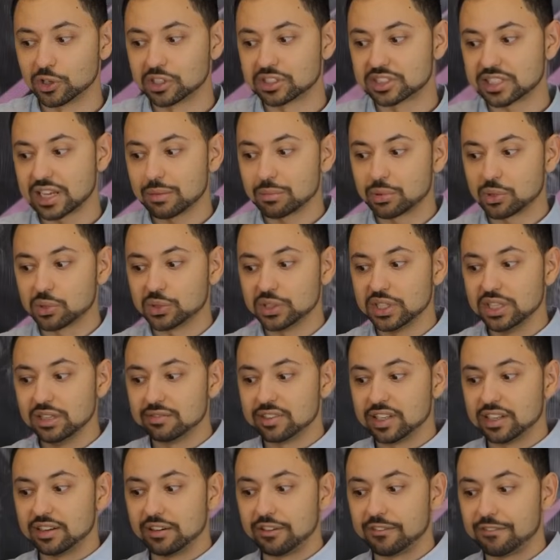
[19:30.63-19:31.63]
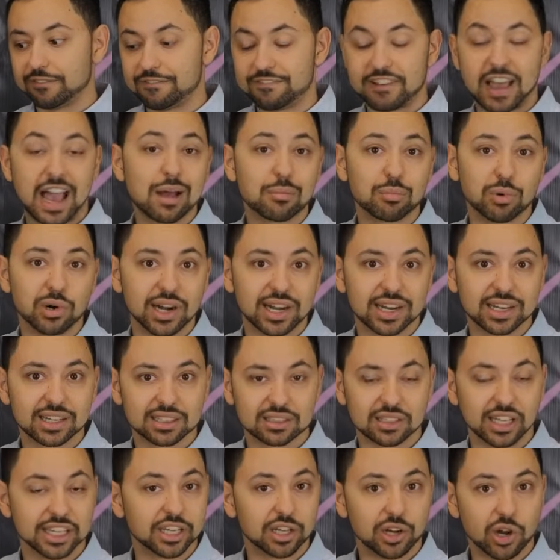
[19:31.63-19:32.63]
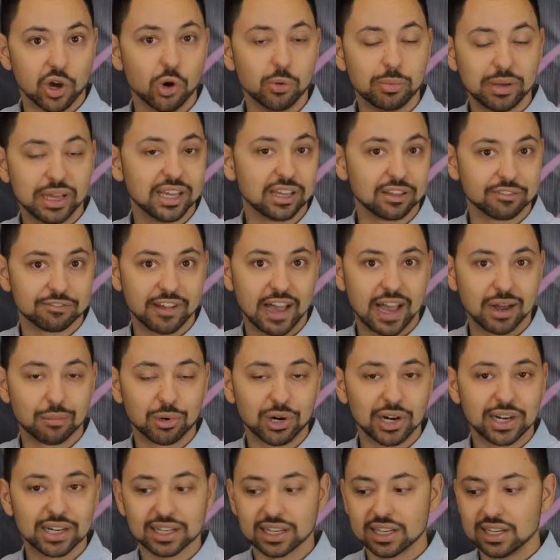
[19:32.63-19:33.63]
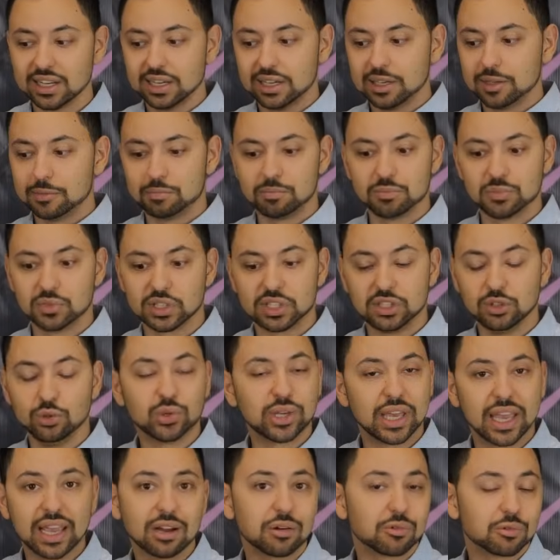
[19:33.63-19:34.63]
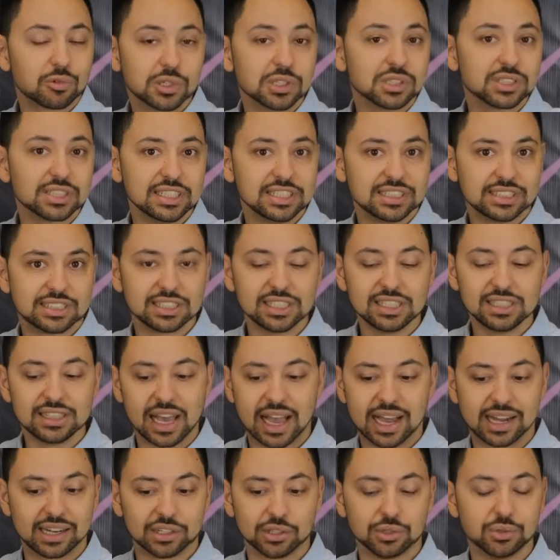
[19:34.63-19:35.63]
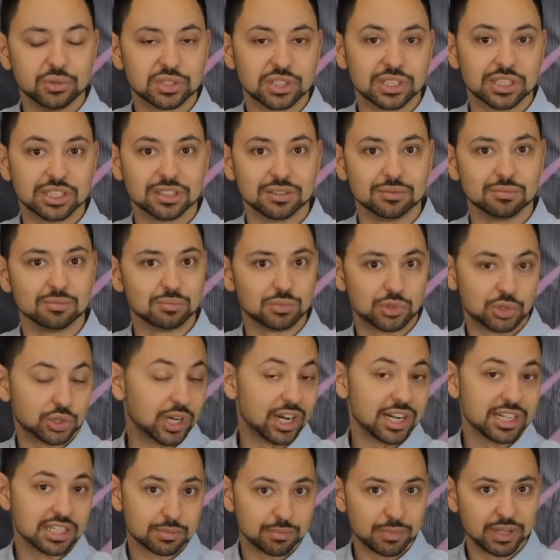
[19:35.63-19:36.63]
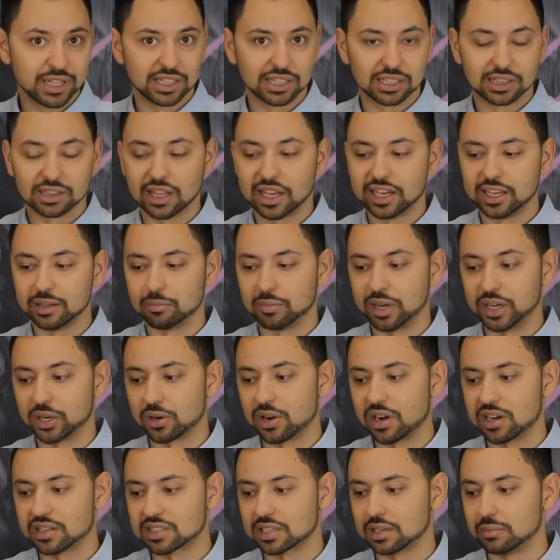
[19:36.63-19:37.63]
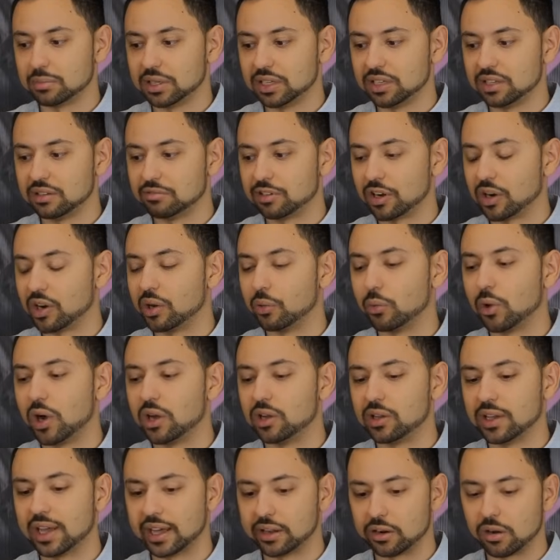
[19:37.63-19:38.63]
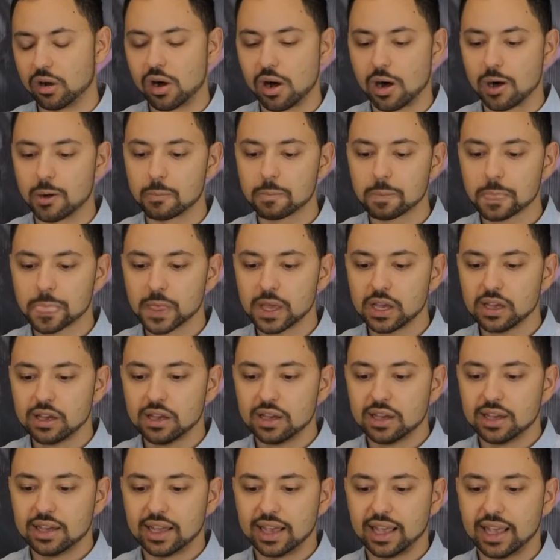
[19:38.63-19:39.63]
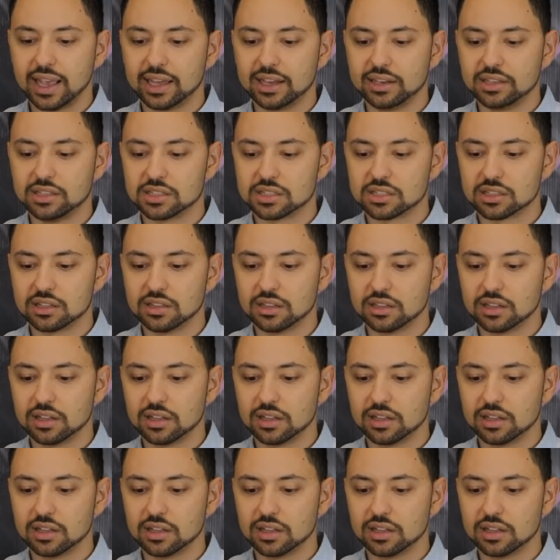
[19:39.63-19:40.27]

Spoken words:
example, even fabric, like an opaque fabric, you can't really see that using transmitted light microscopy very well at all. And